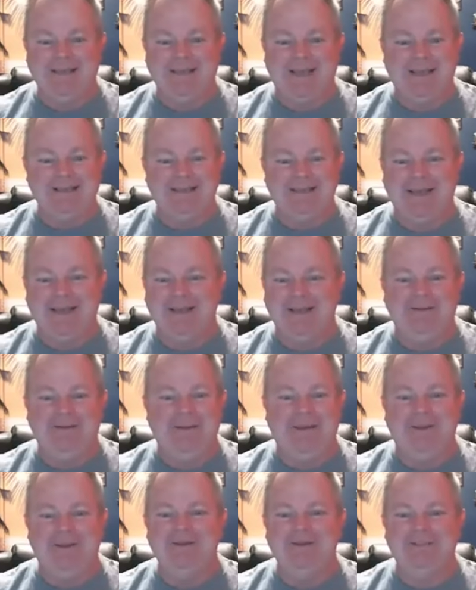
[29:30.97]
I tell you,
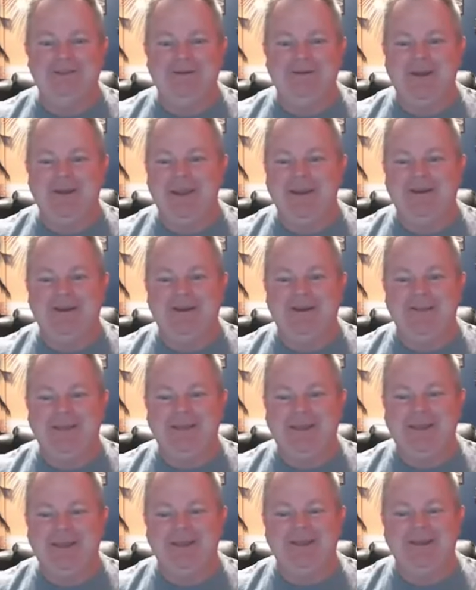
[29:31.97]
man, it was great and
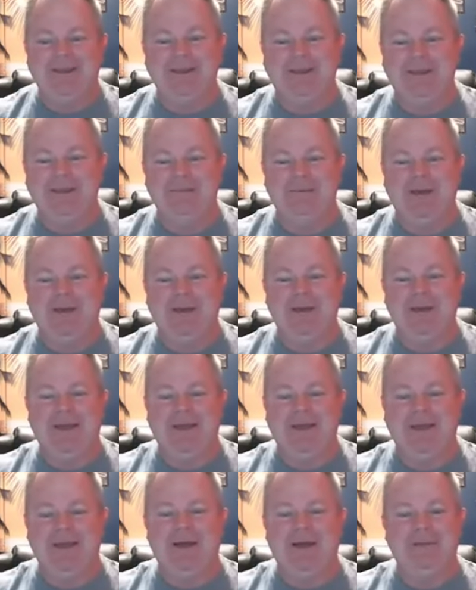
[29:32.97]
everything. And keep in mind
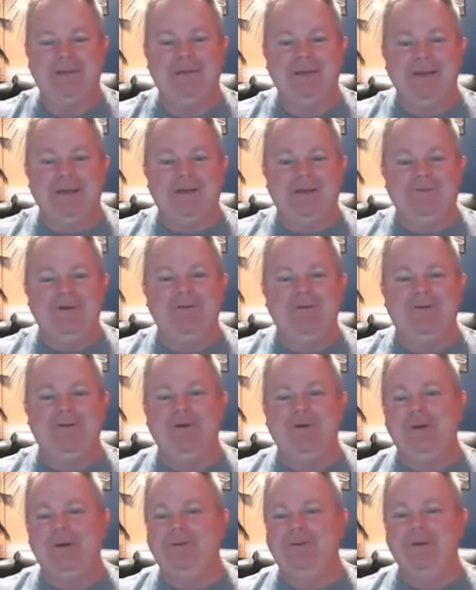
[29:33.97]
that
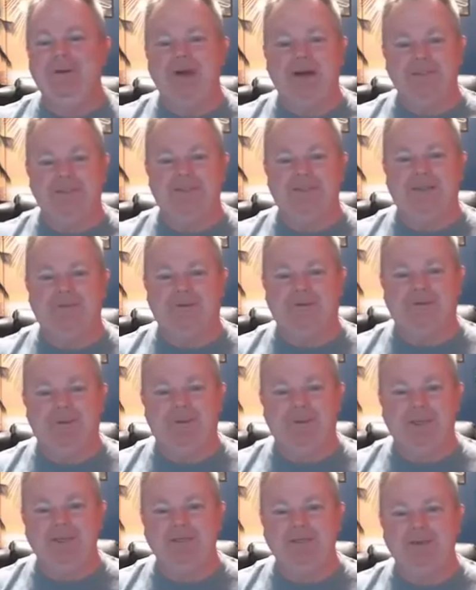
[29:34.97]
we talked to somebody
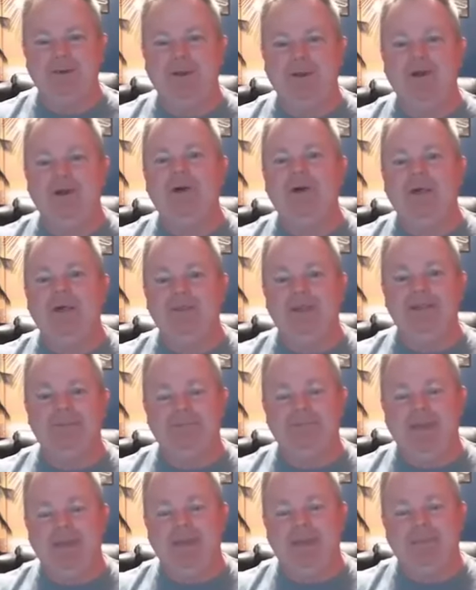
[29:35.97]
from Israel
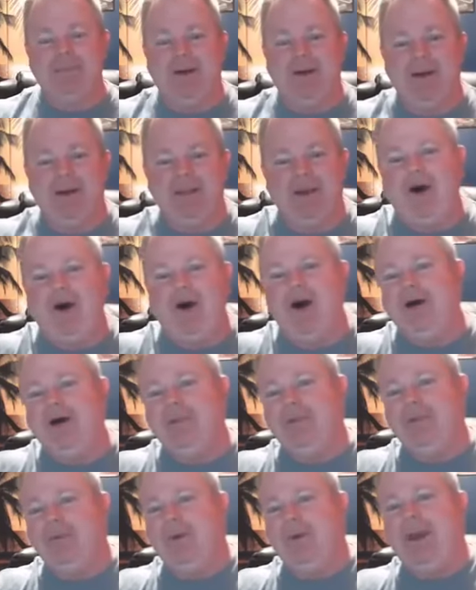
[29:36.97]
that's making money
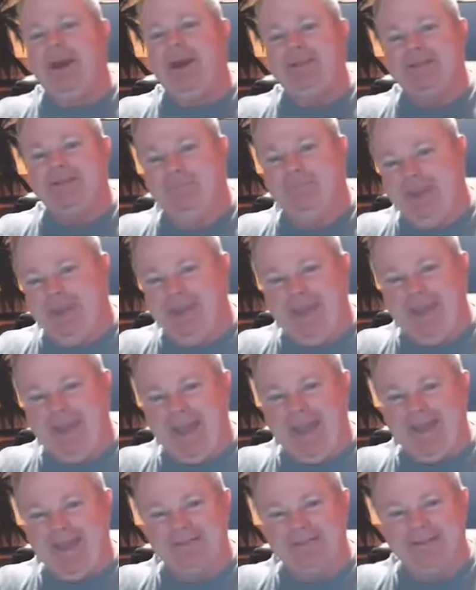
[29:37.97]
all the way to Bing
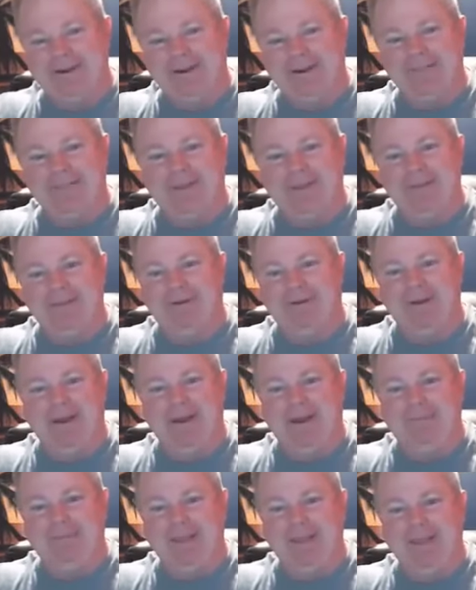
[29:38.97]
Ads and everything, putting
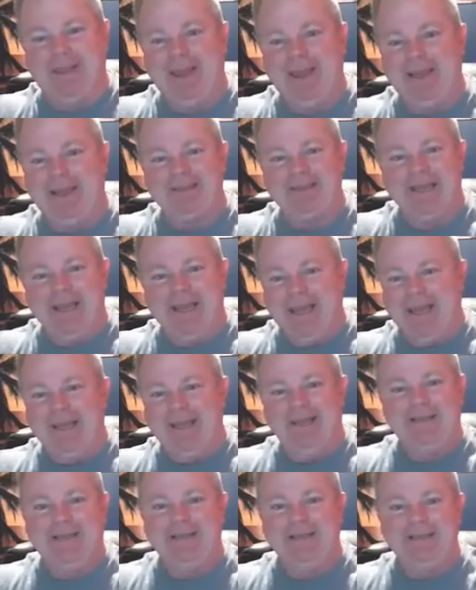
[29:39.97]
out Bing Ads. And
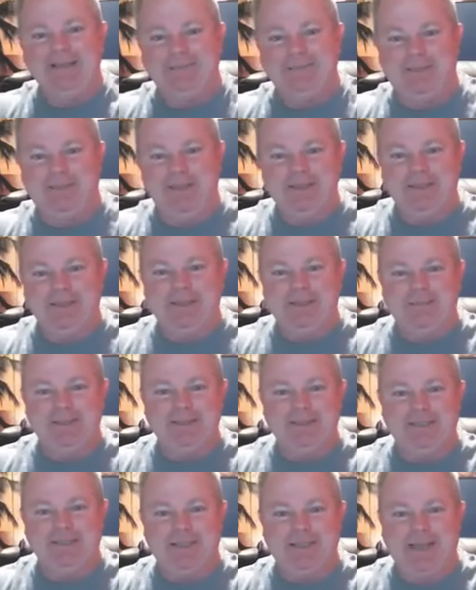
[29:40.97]
he does his
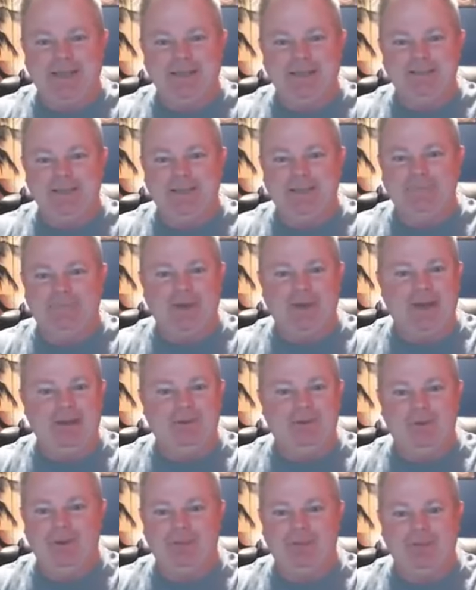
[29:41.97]
business, like I said,
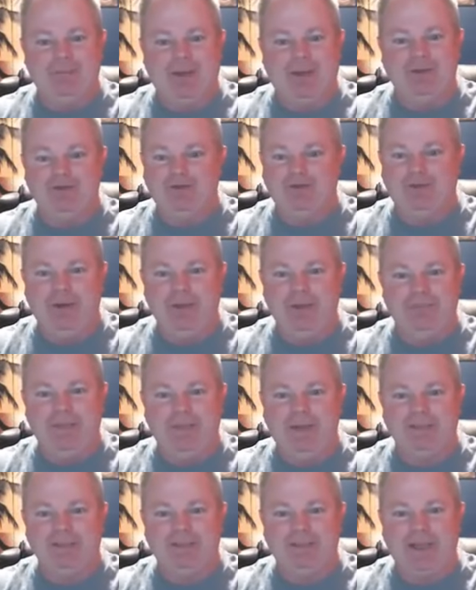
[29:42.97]
probably within about 20
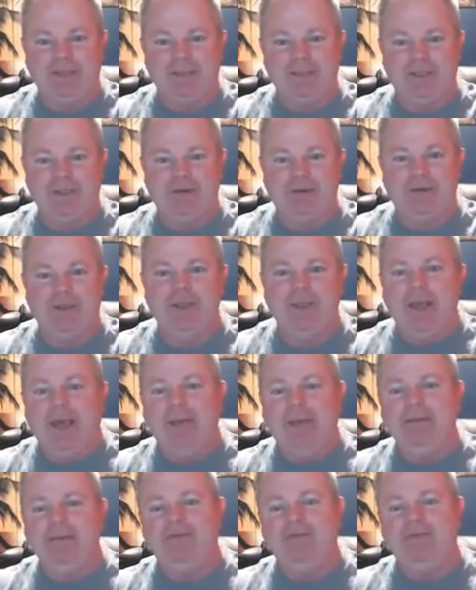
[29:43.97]
minutes actually doing it.
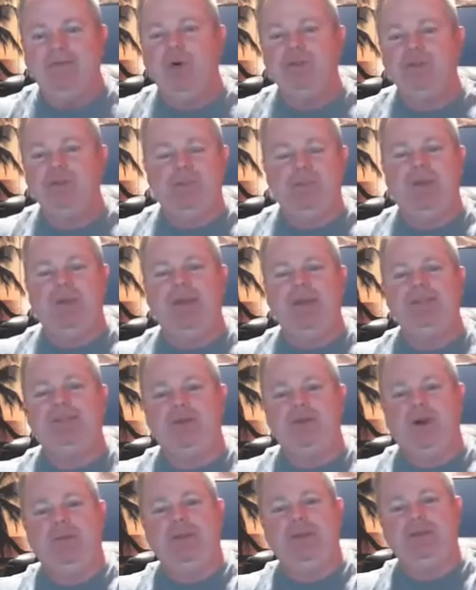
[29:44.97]
I mean, of course, the
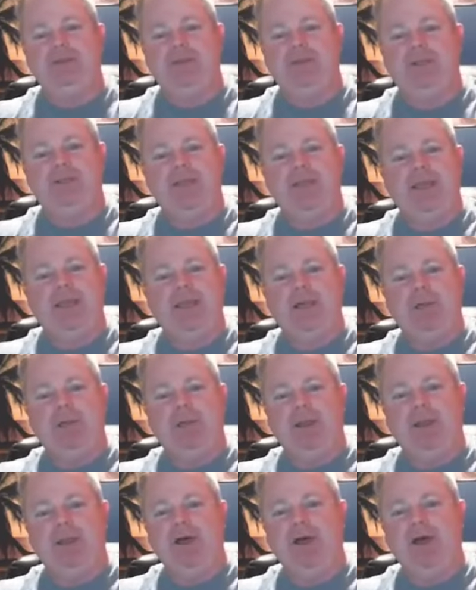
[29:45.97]
brainstorming is going to take a little
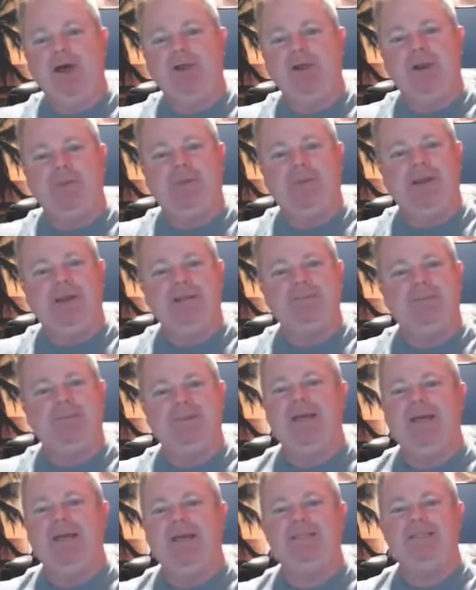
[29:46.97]
bit longer
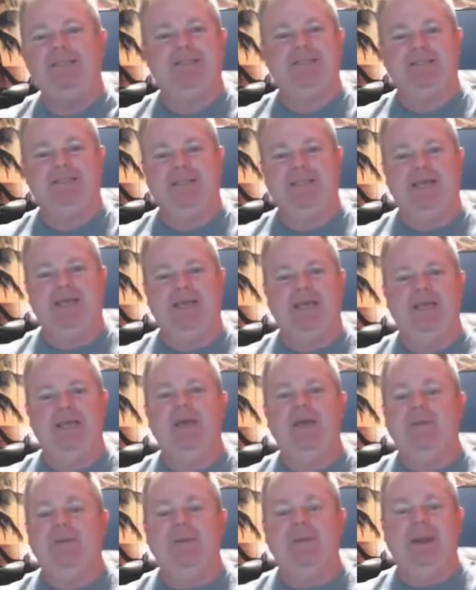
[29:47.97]
but that's just
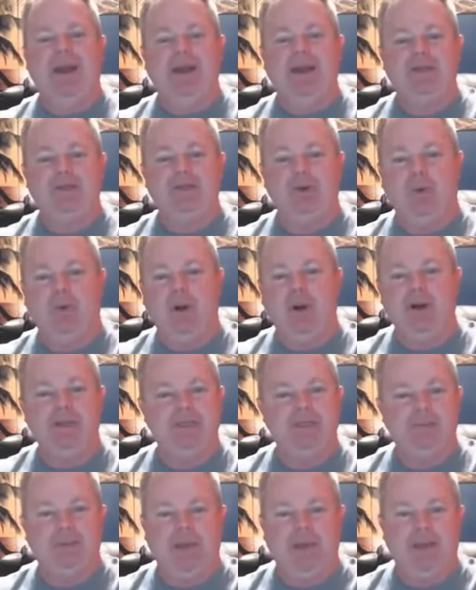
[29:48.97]
thinking. But actual work
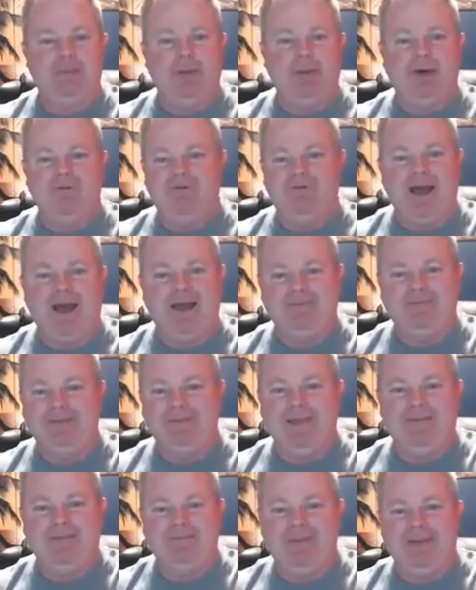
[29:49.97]
is probably about
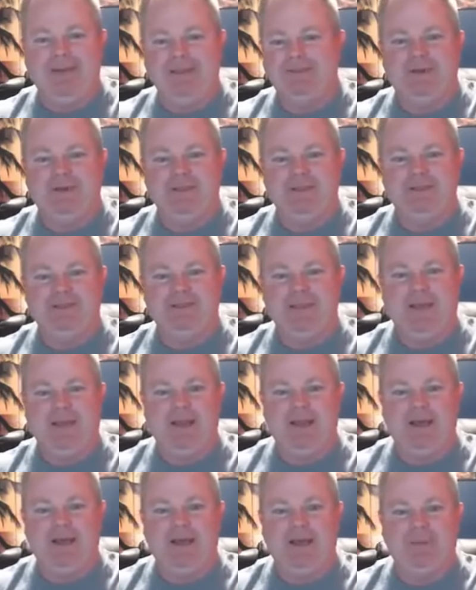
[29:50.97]
5-10 minutes really set
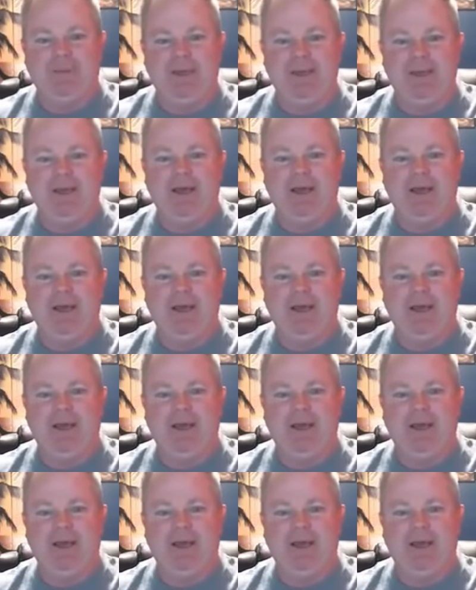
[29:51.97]
it up. And